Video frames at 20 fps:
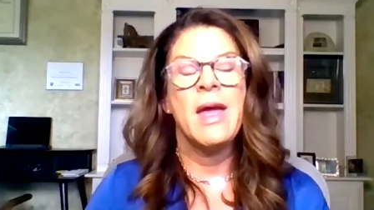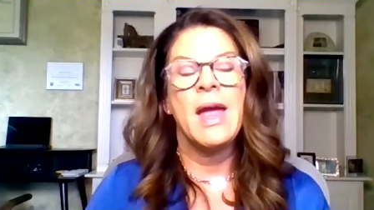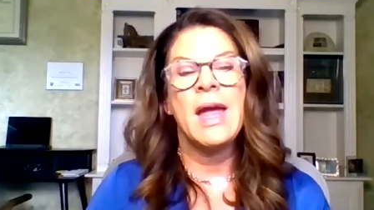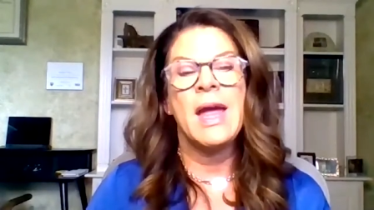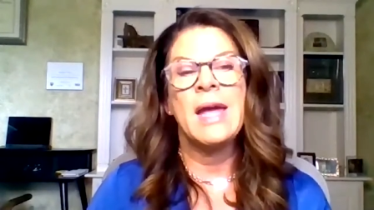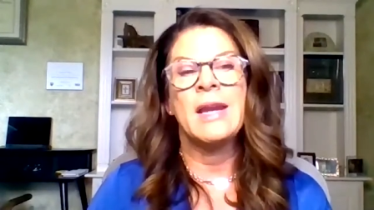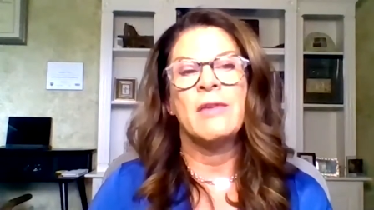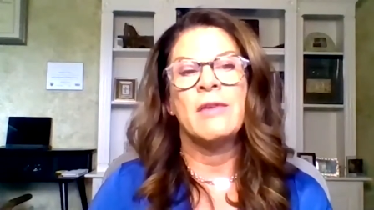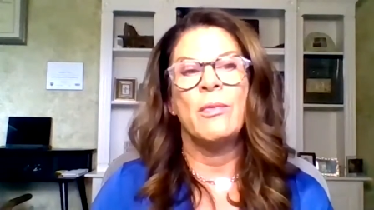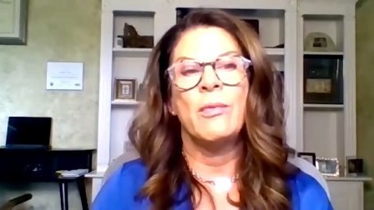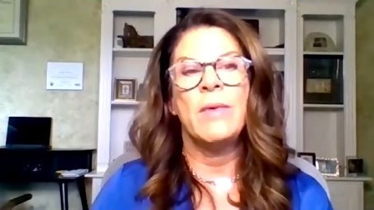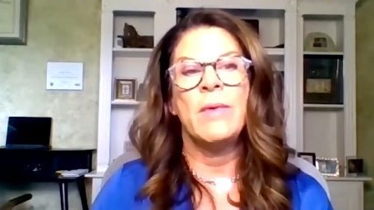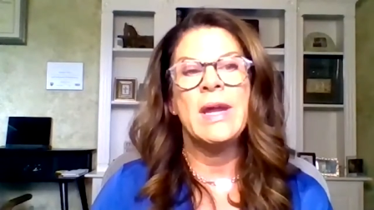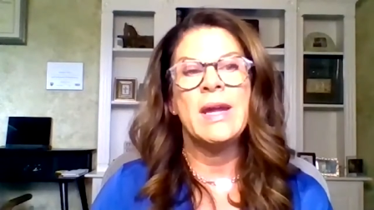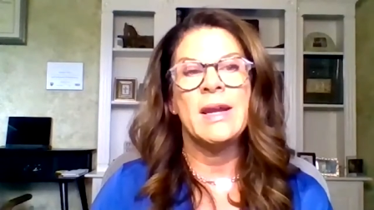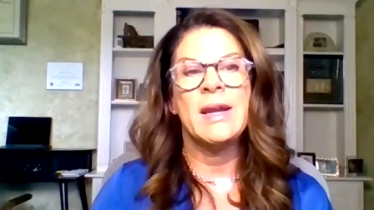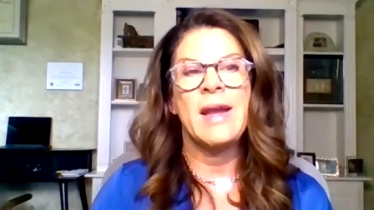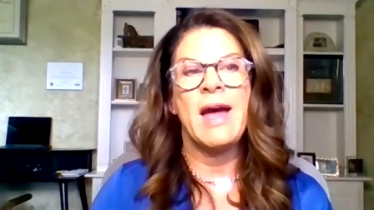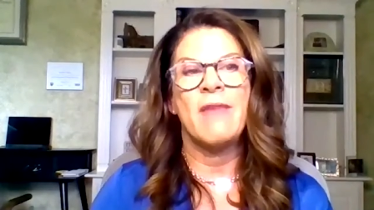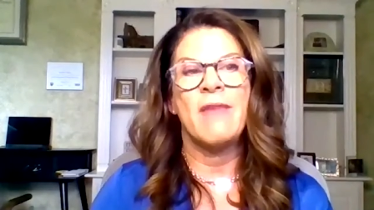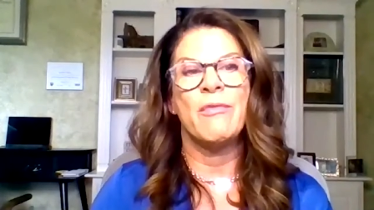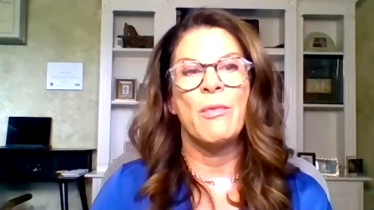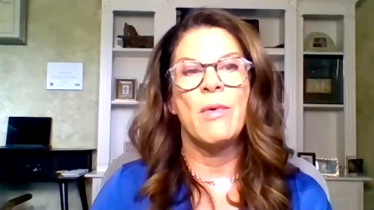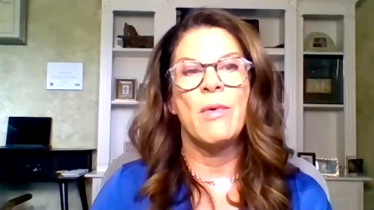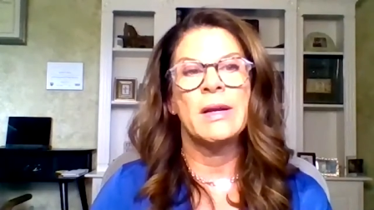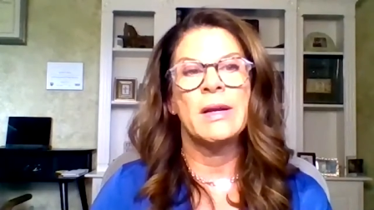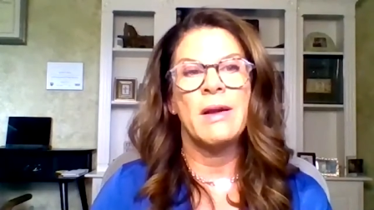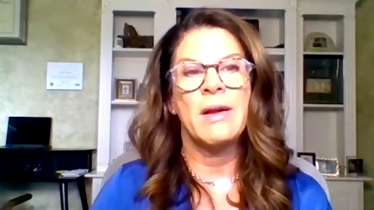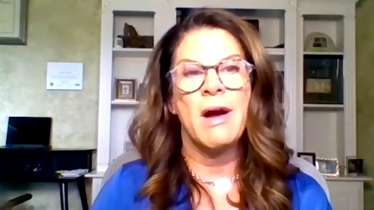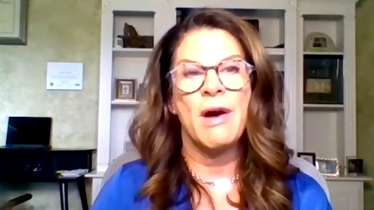And if we can have
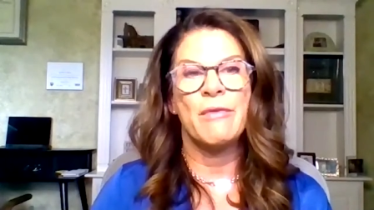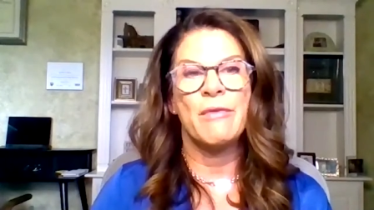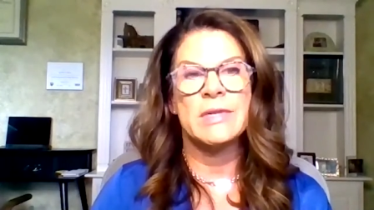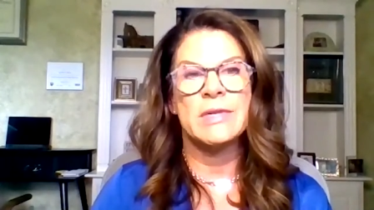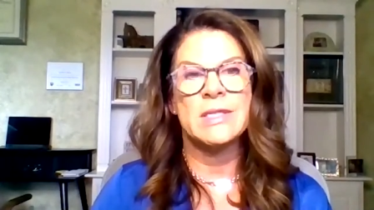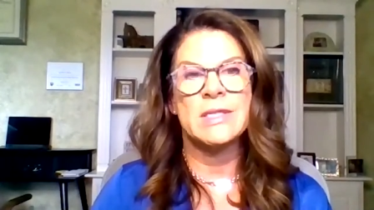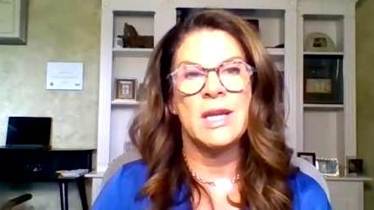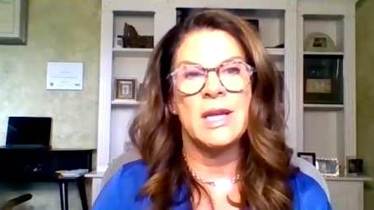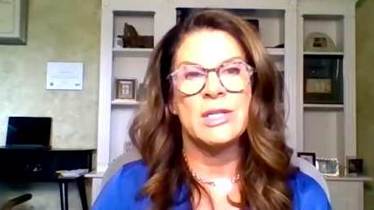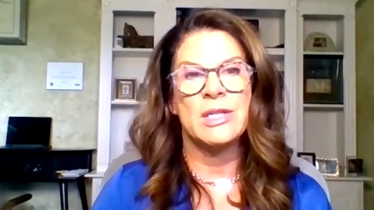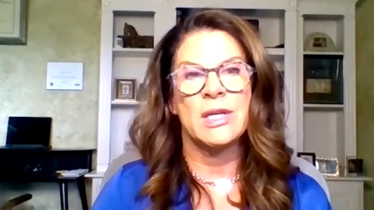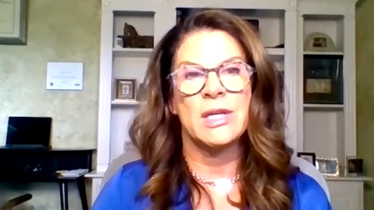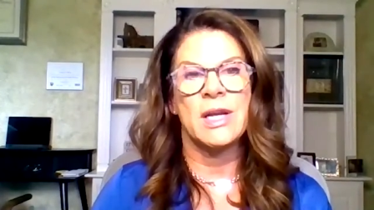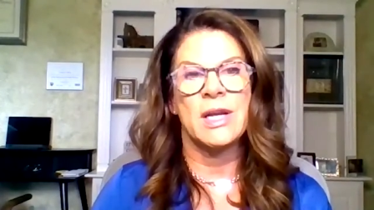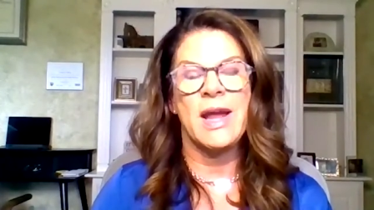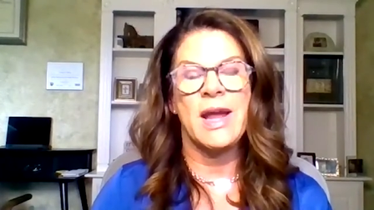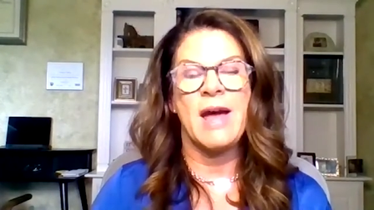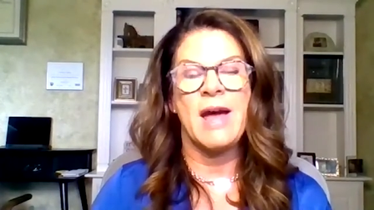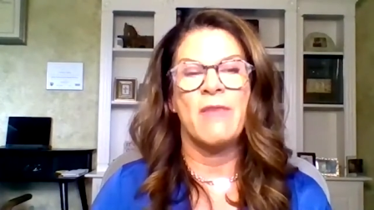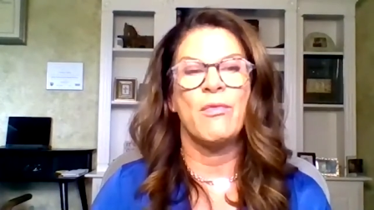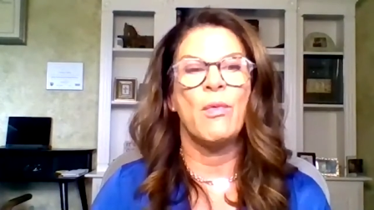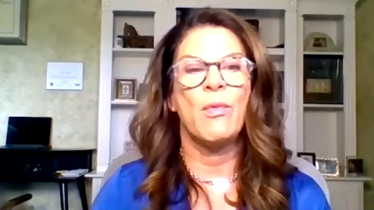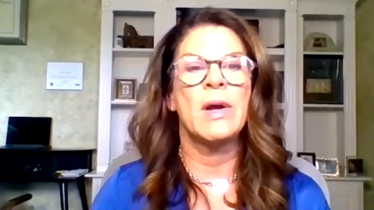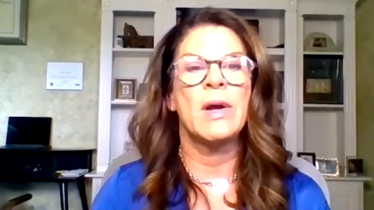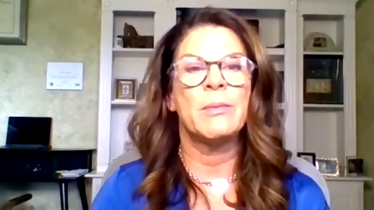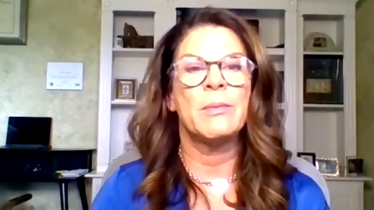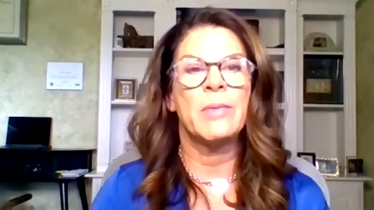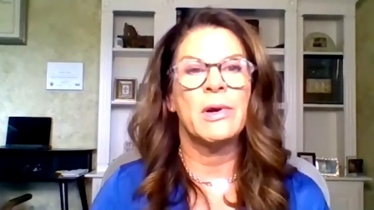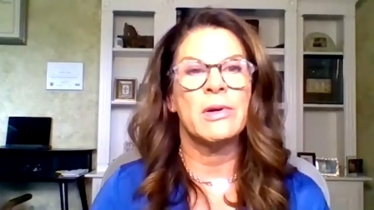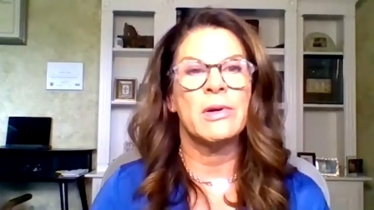one conversation and have
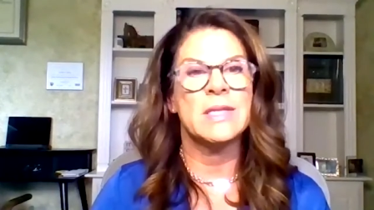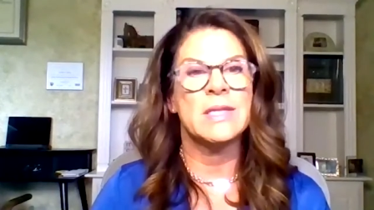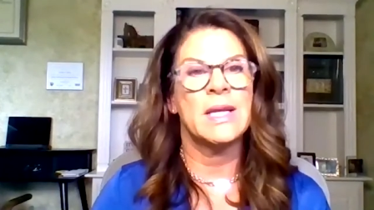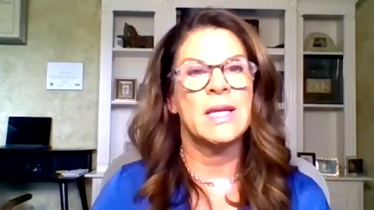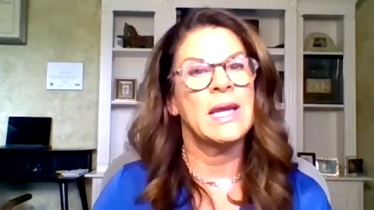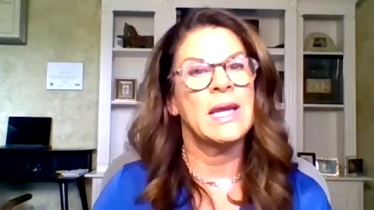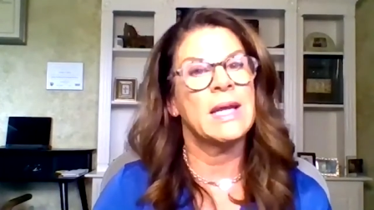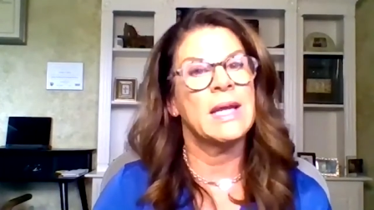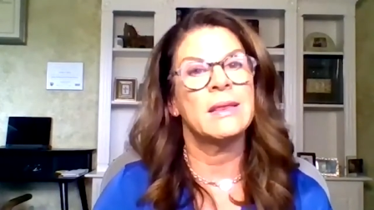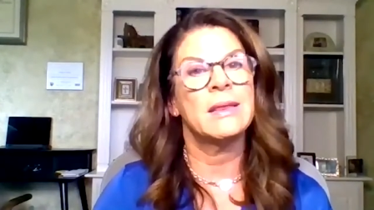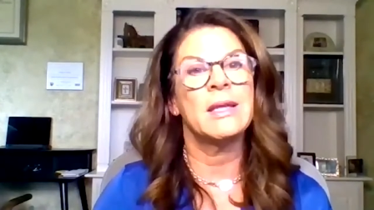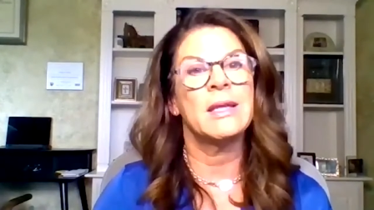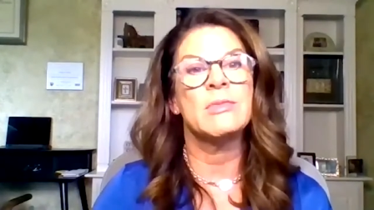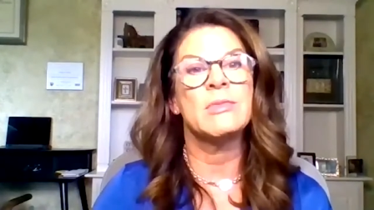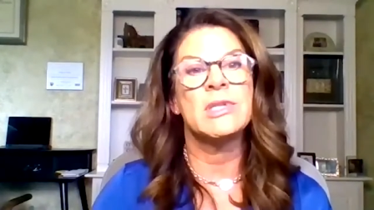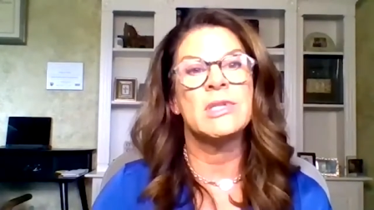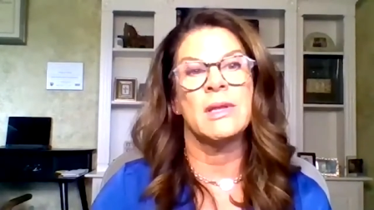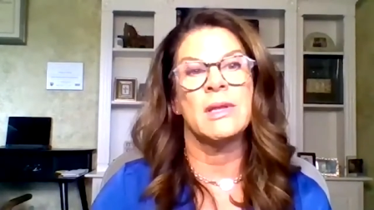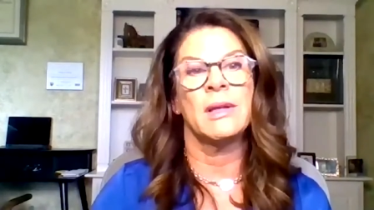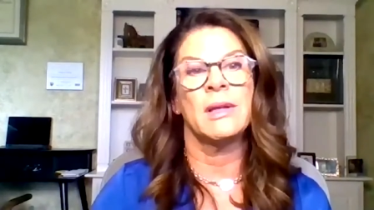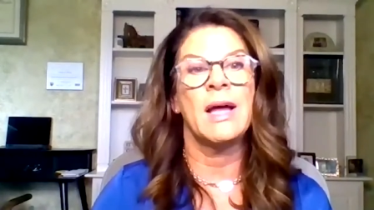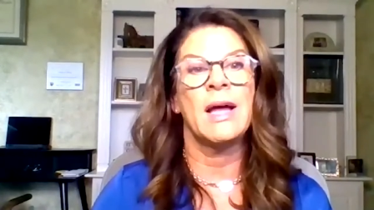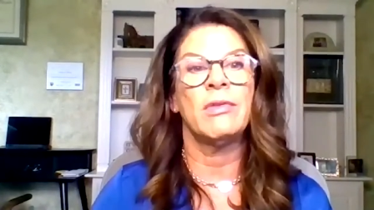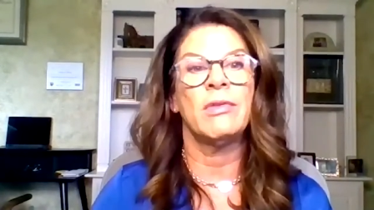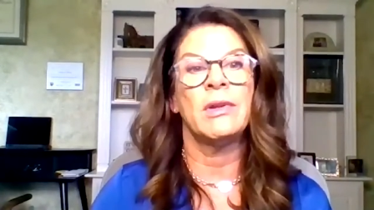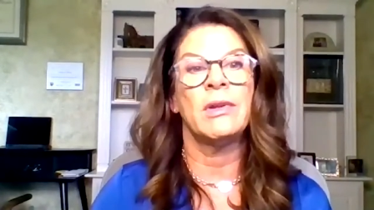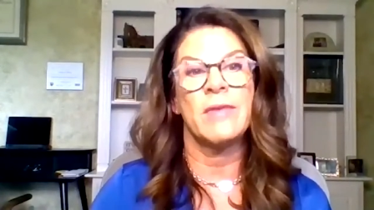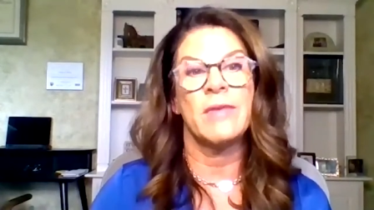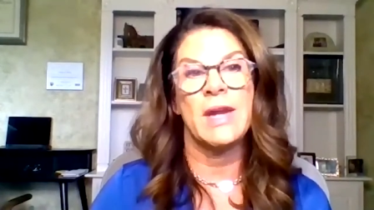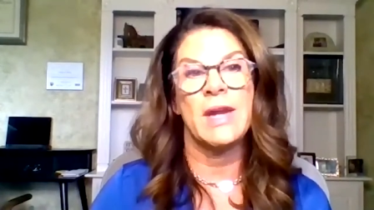one person and get them to the
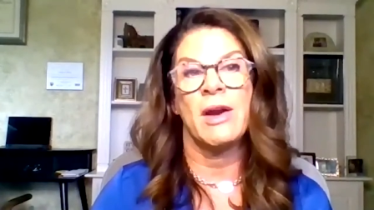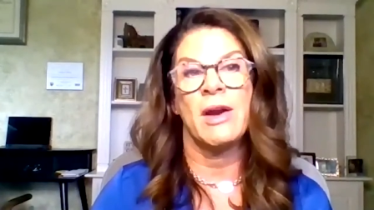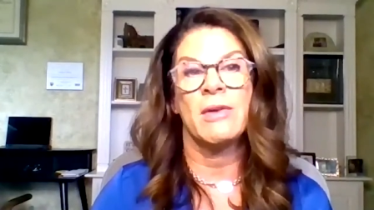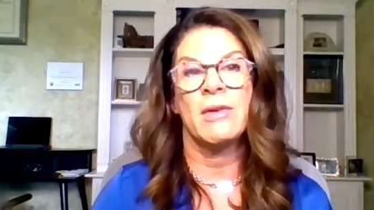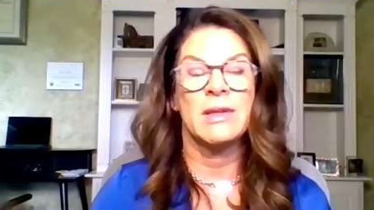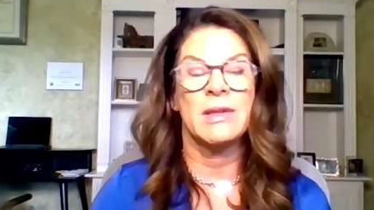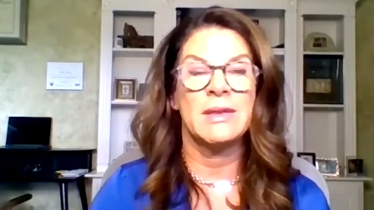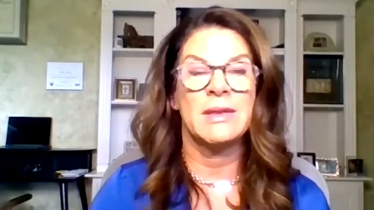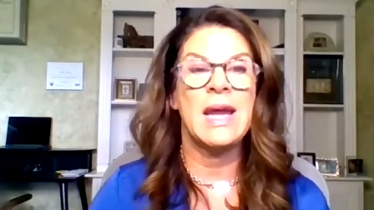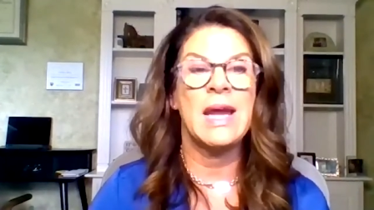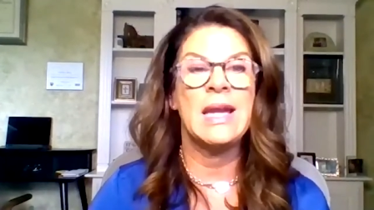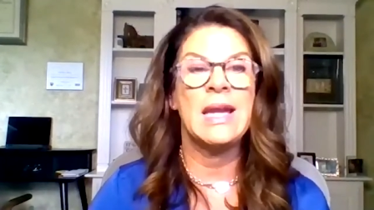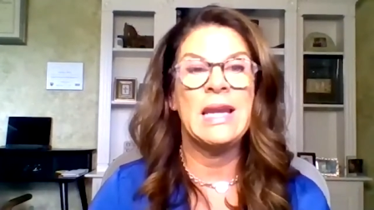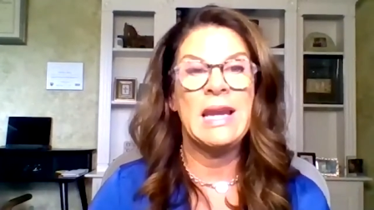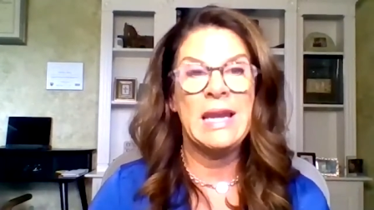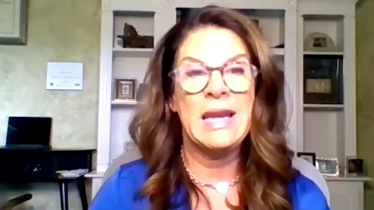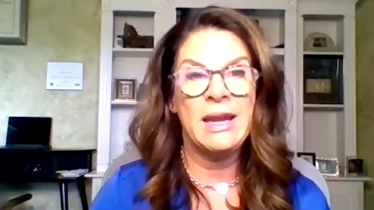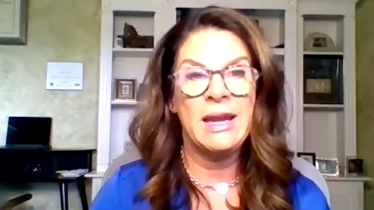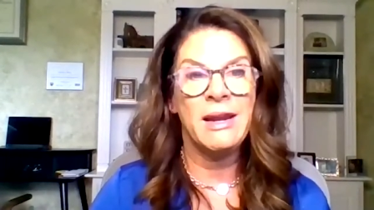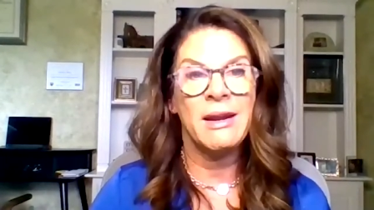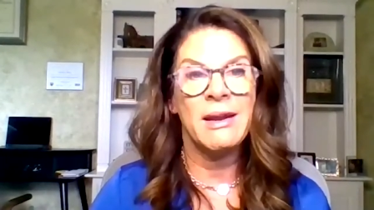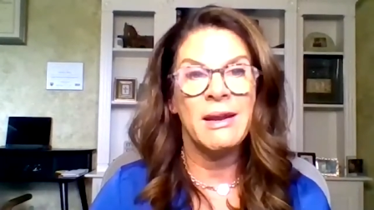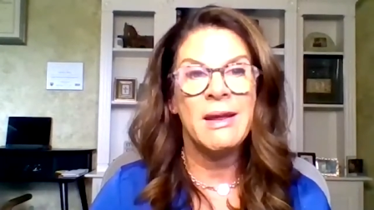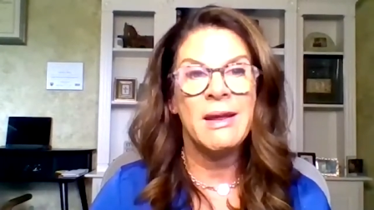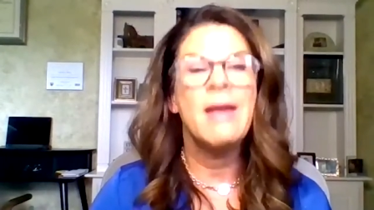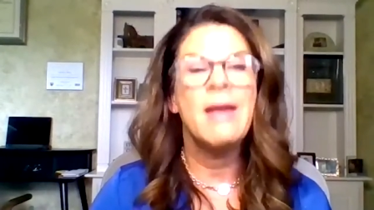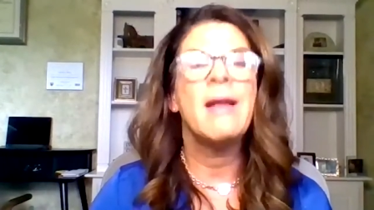level of care that they need,